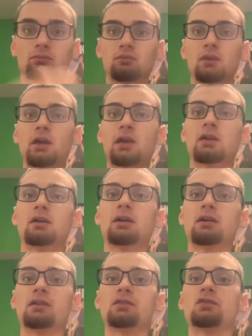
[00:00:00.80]
Hey
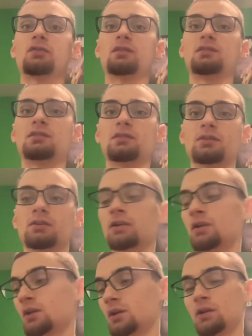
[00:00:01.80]
guys, Chris here.
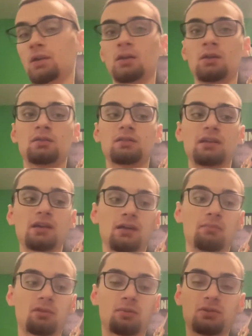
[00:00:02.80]
Today
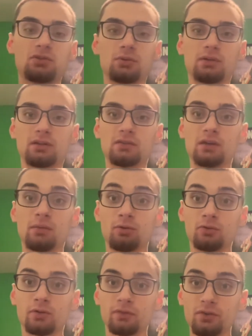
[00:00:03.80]
I'm going to be doing a
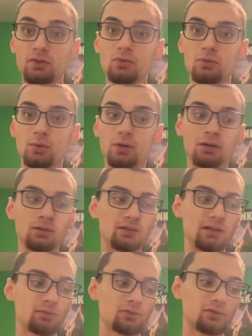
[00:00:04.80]
double review
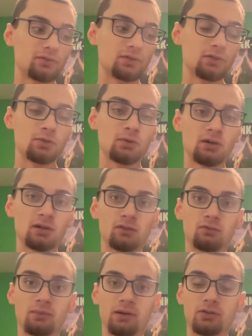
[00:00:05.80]

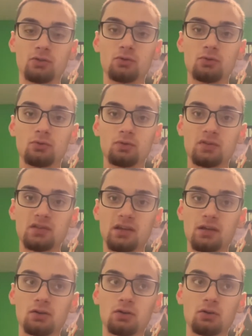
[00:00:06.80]
of my new
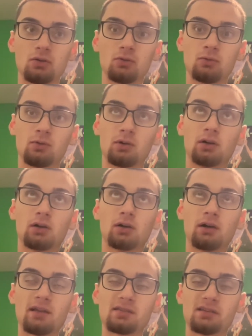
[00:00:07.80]
Seiko
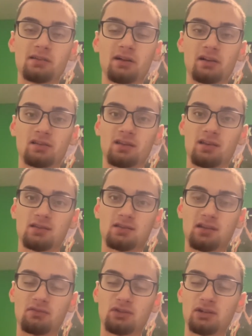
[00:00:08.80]

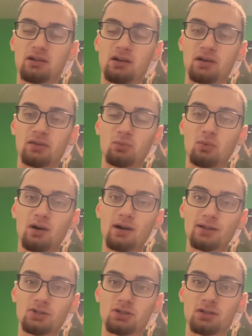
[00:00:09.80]
SNXS79
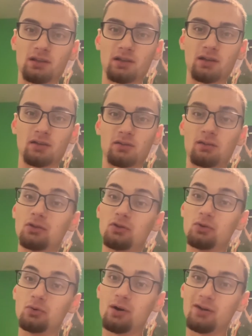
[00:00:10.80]
watch and the
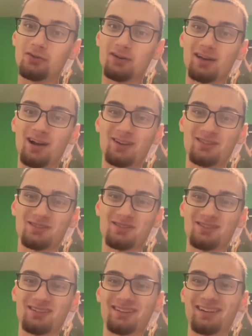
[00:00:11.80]
new 100 gecs
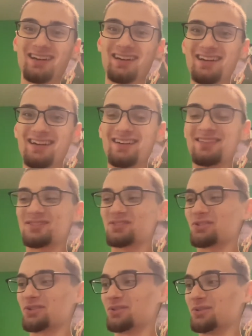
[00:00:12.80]
song.
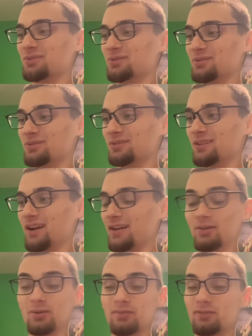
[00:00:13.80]
So I
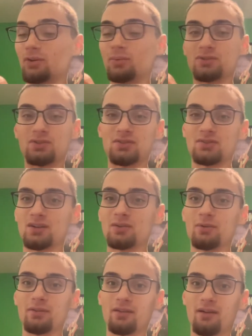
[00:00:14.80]
don't even know what to start
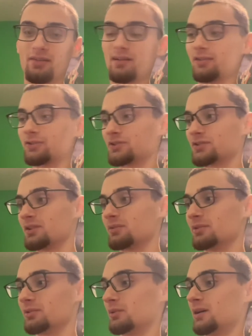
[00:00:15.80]
with. I think I'll just start
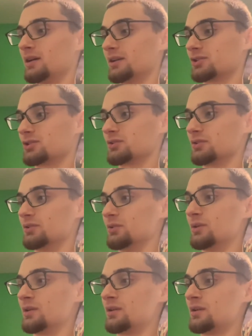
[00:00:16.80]
with the watch.
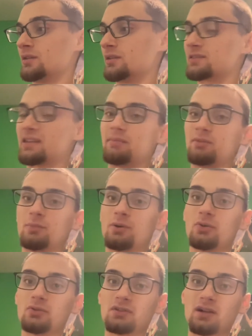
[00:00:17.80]
So this came in the
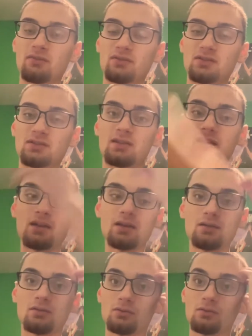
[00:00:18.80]
post office
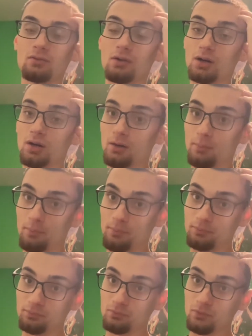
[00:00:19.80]
today. Um,
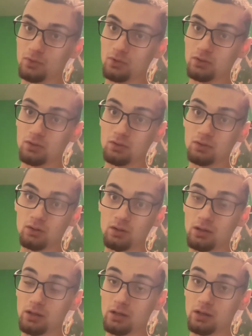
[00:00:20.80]

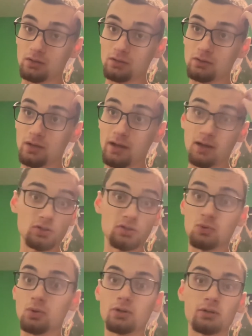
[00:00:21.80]
I
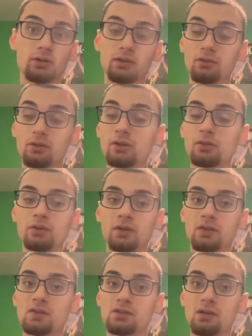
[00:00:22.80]
actually ordered it literally
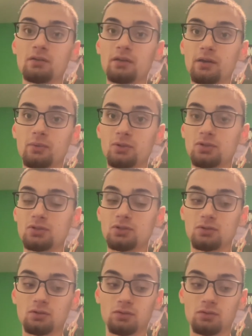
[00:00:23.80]
on Sunday, which